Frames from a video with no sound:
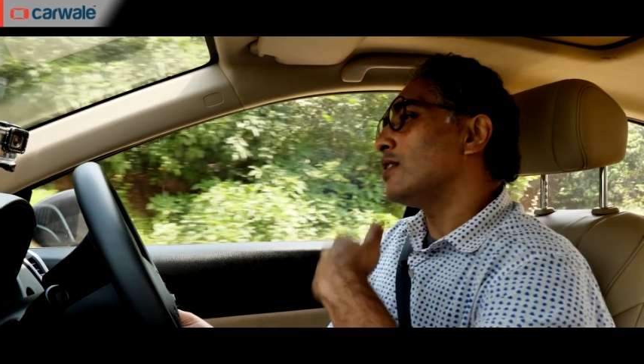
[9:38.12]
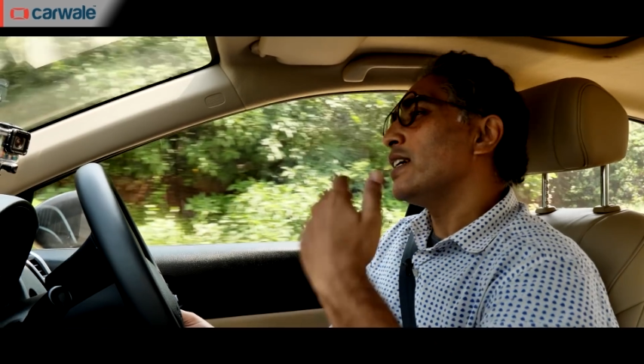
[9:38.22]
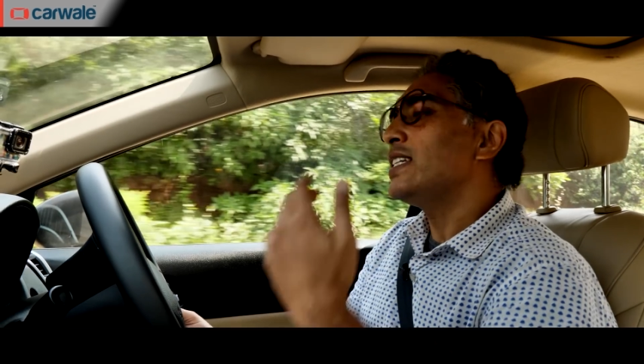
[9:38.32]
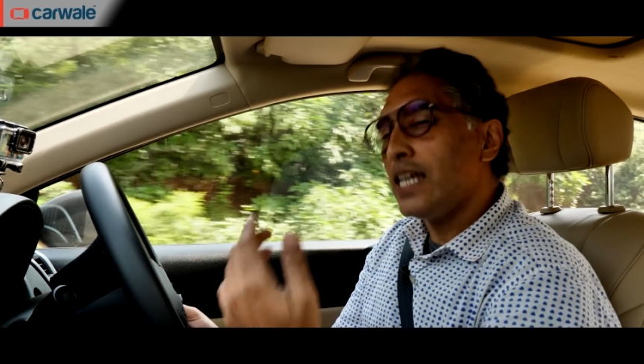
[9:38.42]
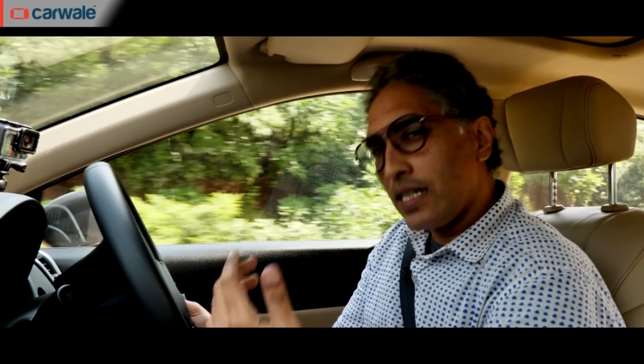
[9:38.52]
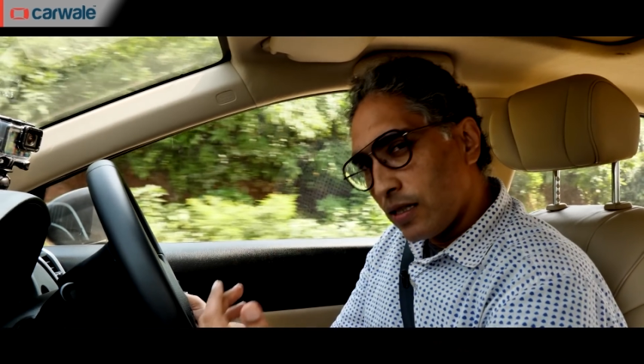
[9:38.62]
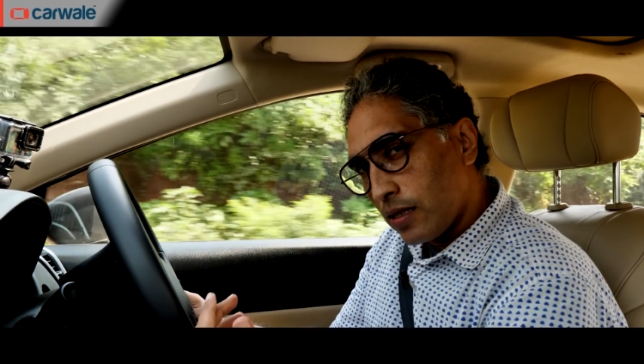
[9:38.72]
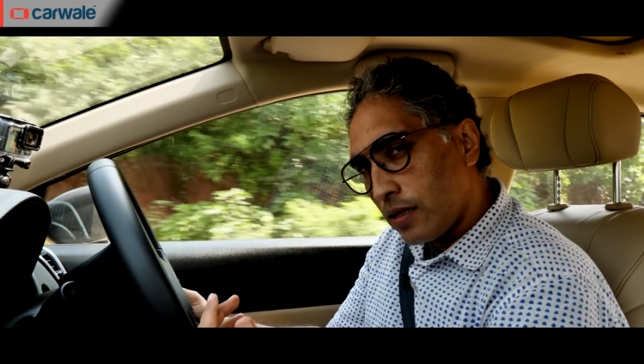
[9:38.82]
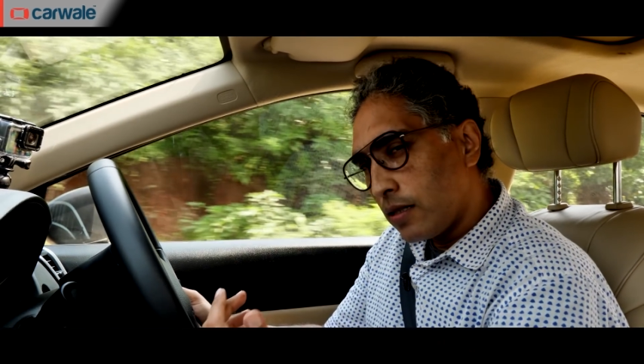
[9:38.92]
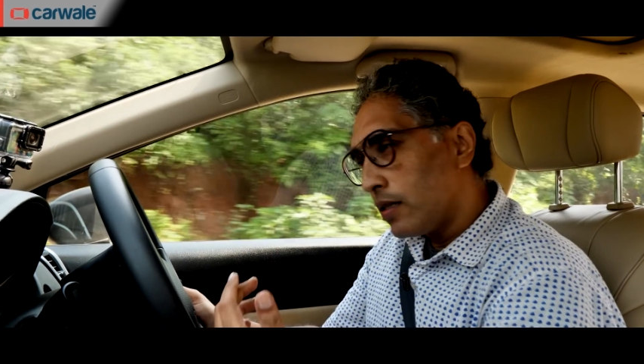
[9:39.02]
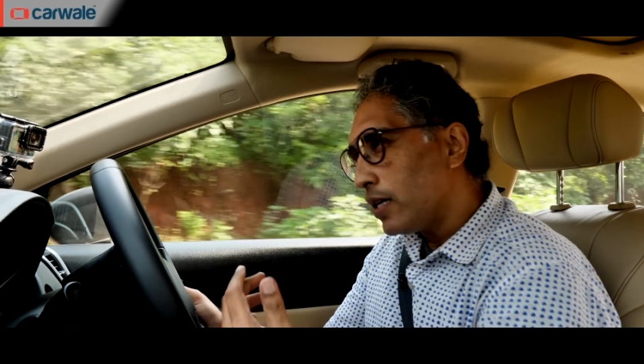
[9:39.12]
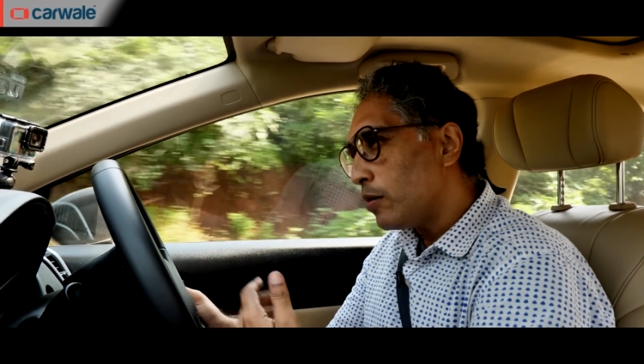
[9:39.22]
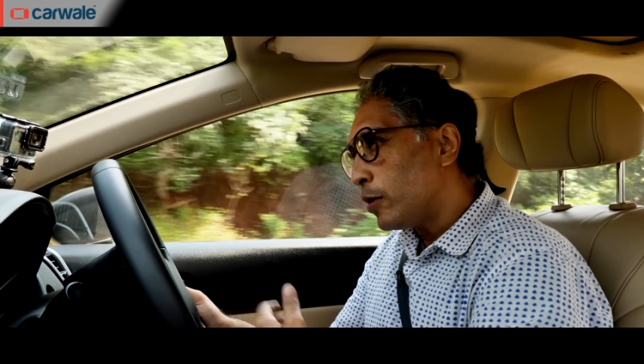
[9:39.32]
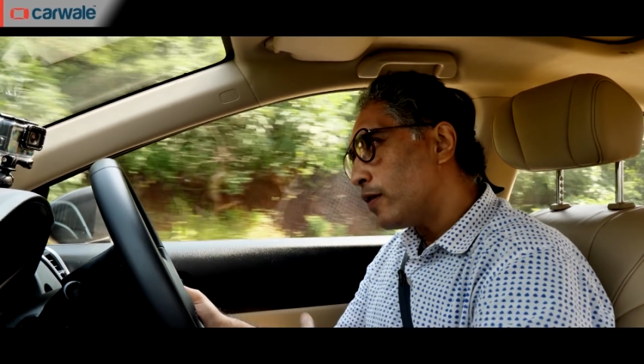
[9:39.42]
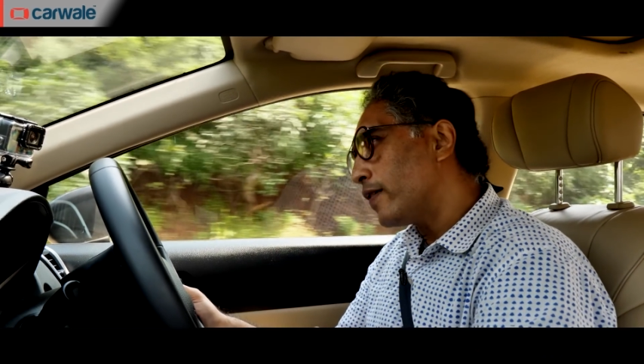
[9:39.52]
it takes a little
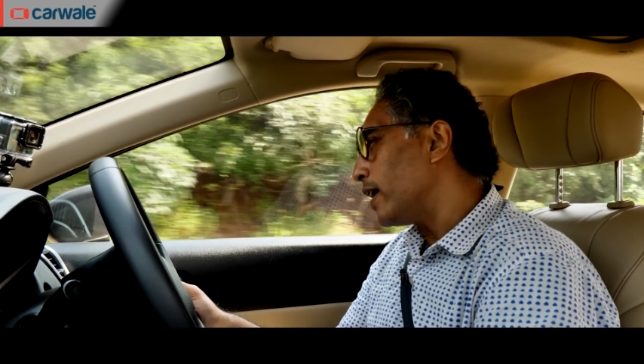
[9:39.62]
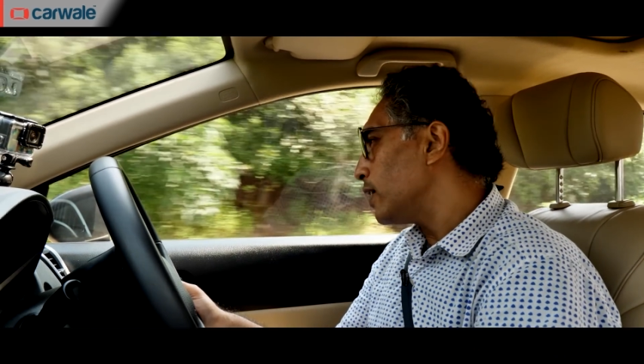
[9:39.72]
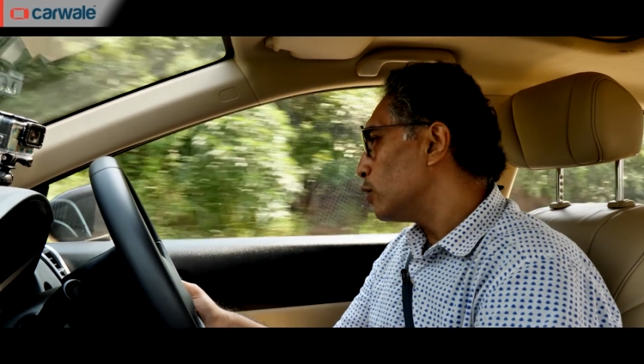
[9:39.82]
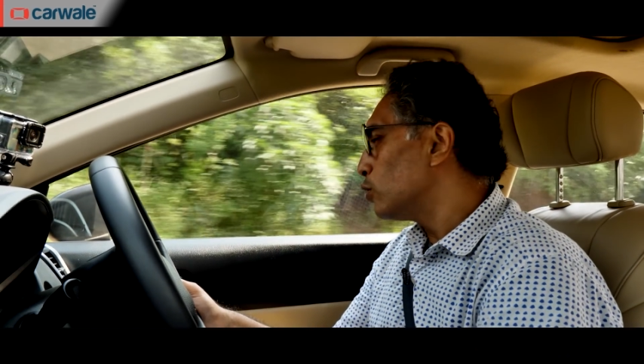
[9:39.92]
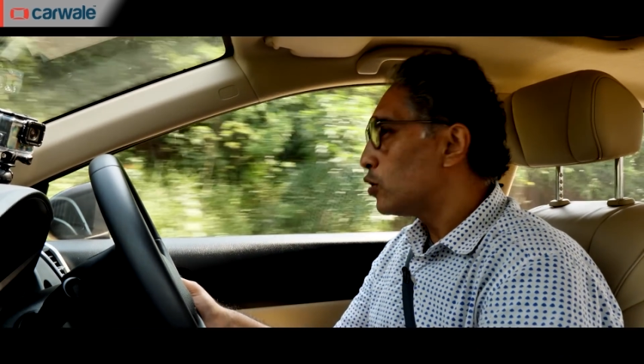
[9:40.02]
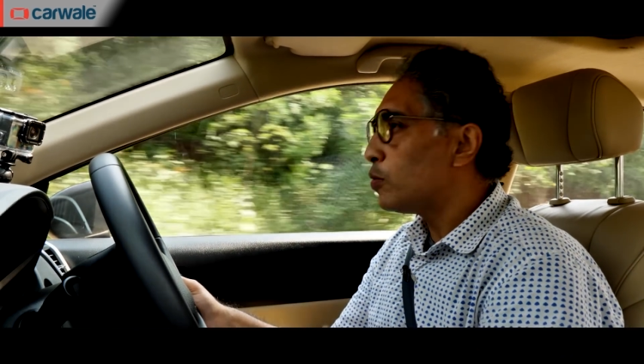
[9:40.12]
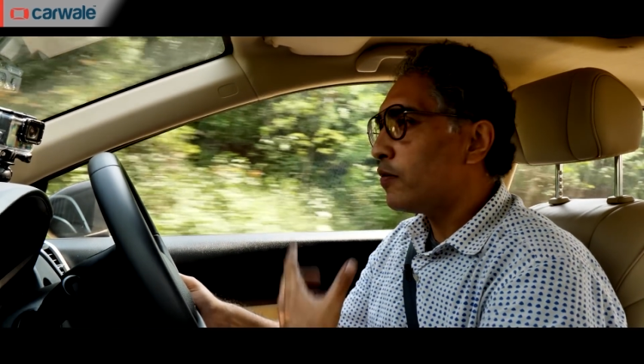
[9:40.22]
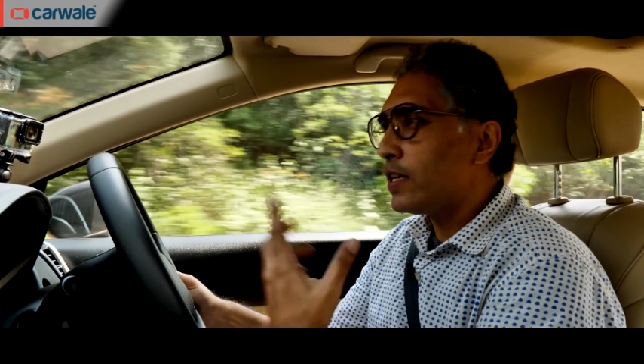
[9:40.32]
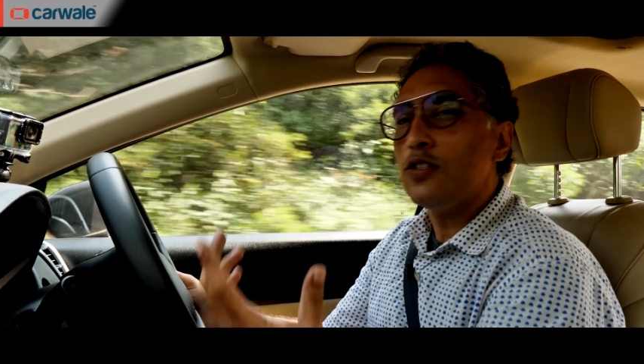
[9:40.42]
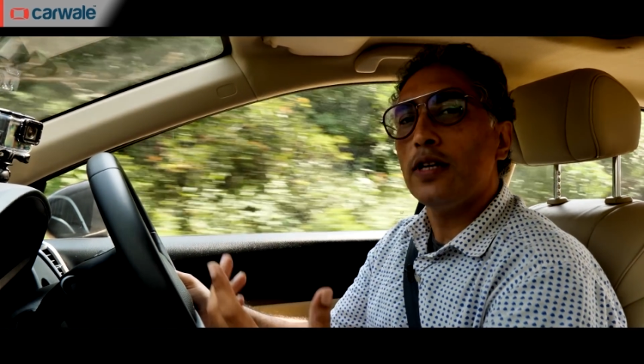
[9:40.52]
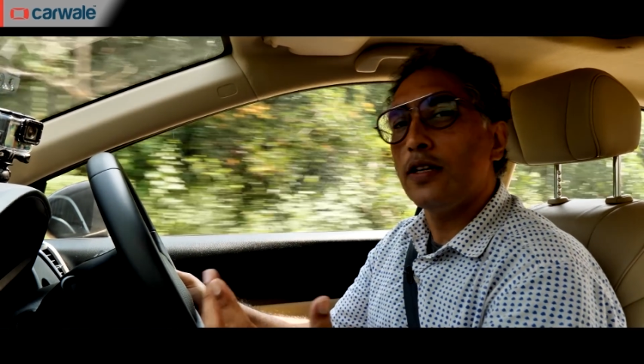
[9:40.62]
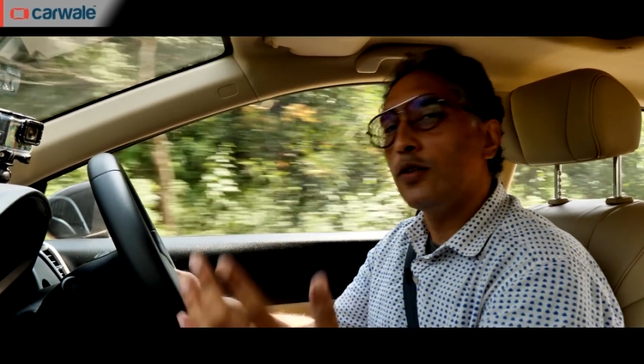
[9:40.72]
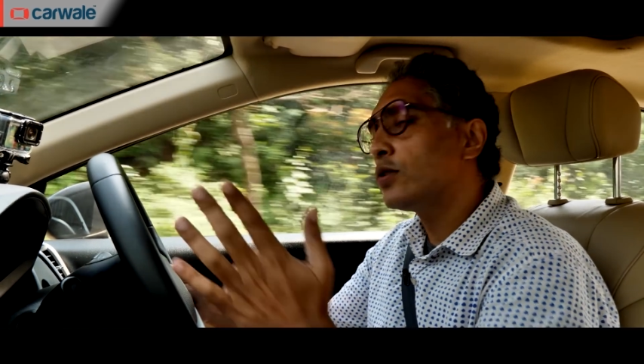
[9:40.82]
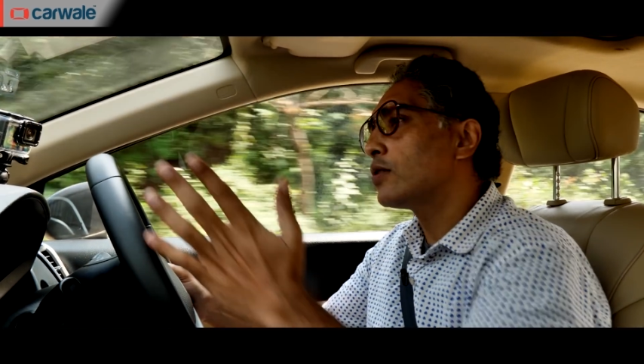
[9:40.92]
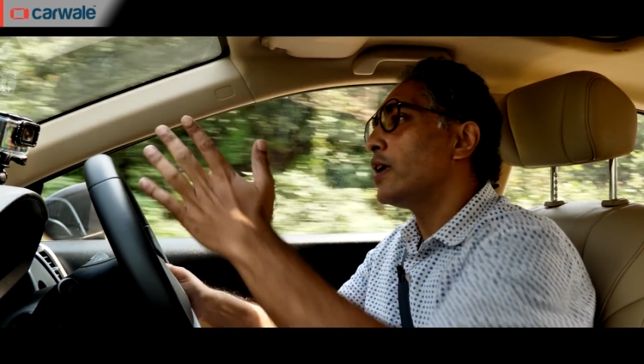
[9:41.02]
bit of getting used to, but once you get
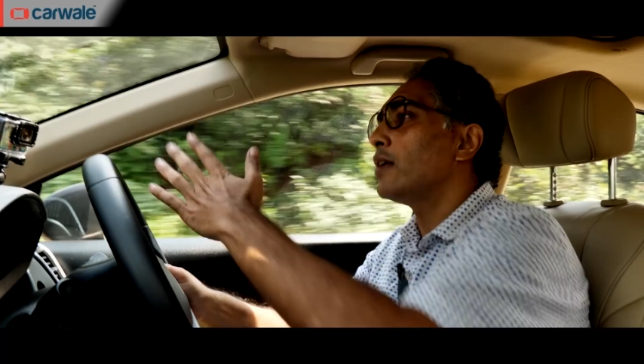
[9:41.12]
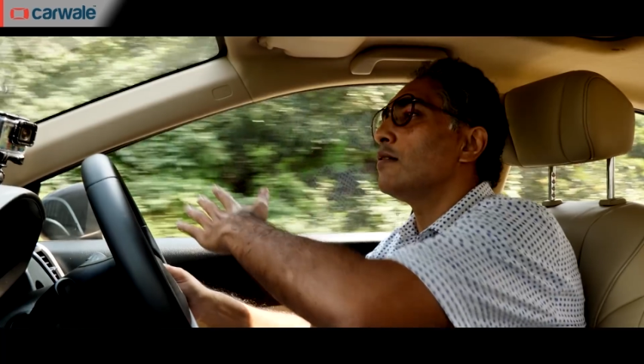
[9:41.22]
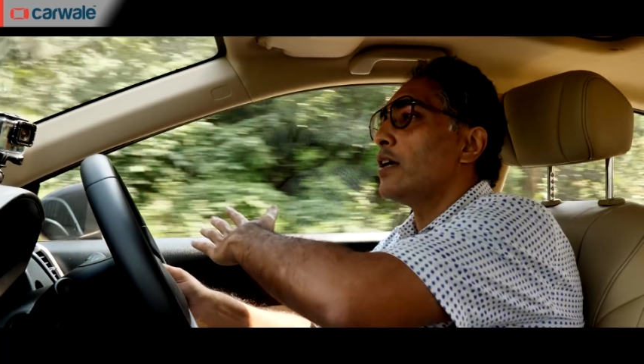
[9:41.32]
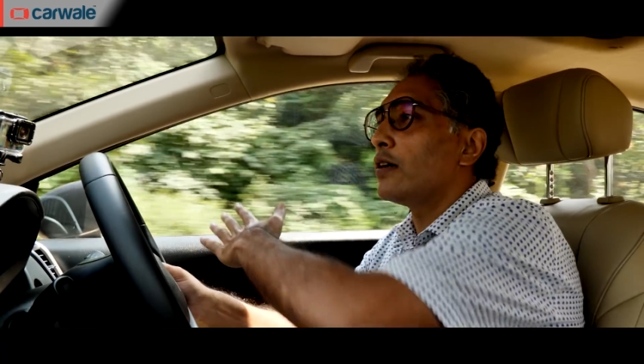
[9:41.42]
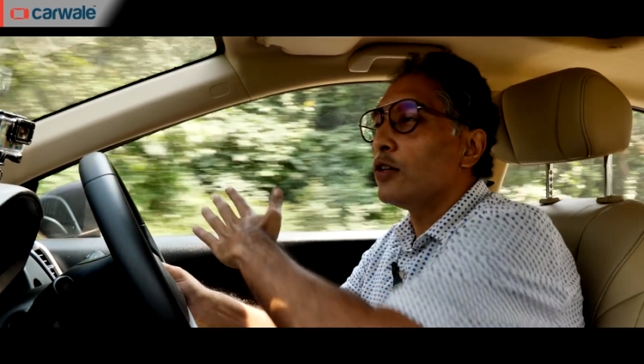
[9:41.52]
used to, then yeah,